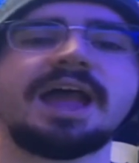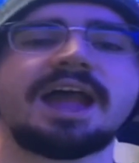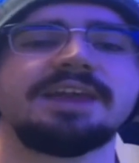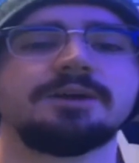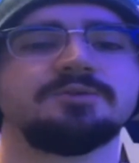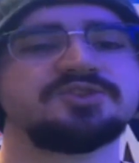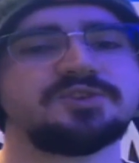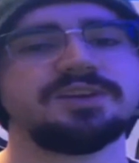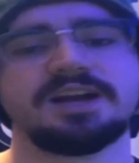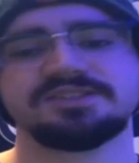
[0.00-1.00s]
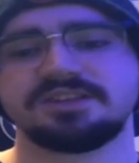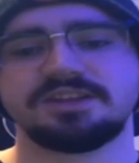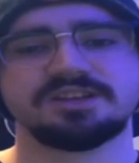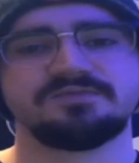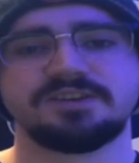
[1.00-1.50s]
And I will see you guys in the
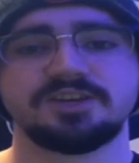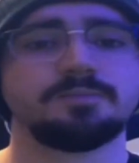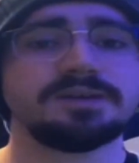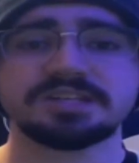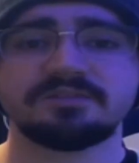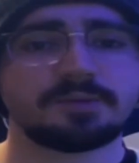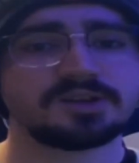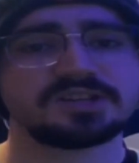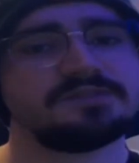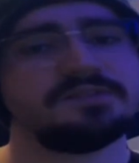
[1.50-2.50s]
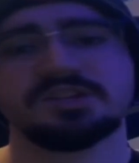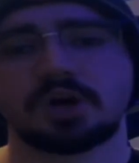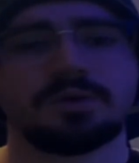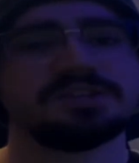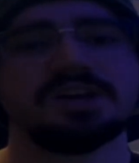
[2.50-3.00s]
next video. Peace, love, and positivity as
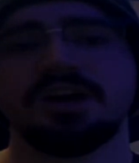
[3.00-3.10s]
always.